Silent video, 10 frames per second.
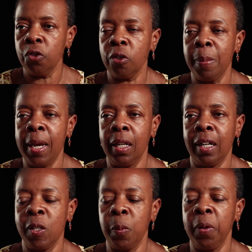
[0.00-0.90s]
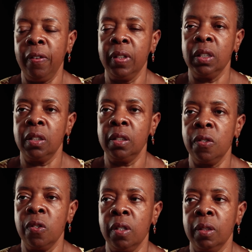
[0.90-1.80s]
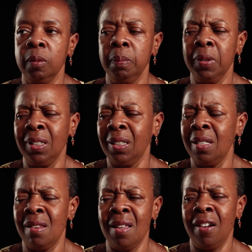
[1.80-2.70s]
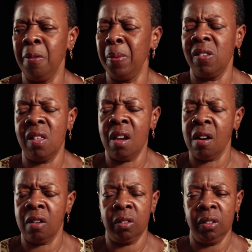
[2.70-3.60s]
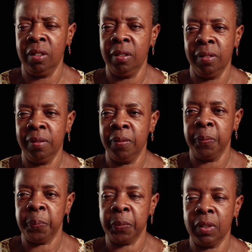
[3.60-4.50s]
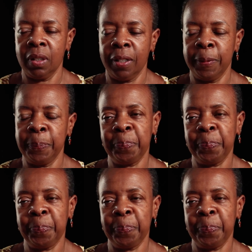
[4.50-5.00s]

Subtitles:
traumatic experiences. So, because it's there, it was there. So,